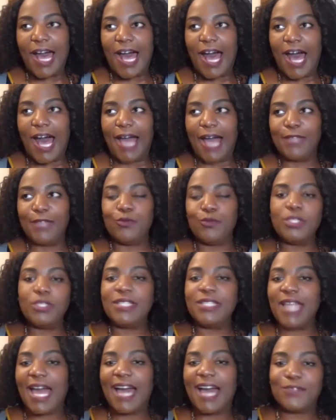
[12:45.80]
I
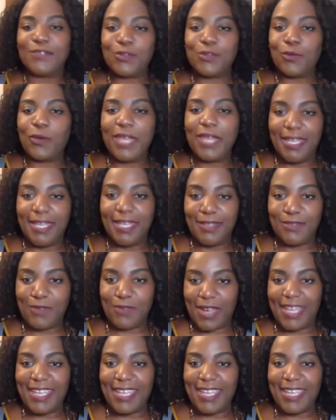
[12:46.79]
wouldn't have to wait,
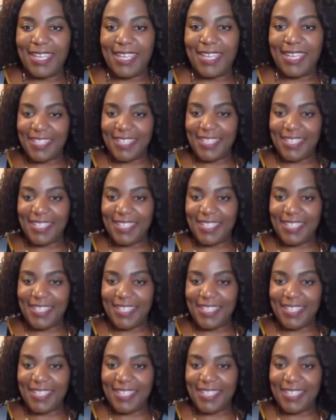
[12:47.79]
right? These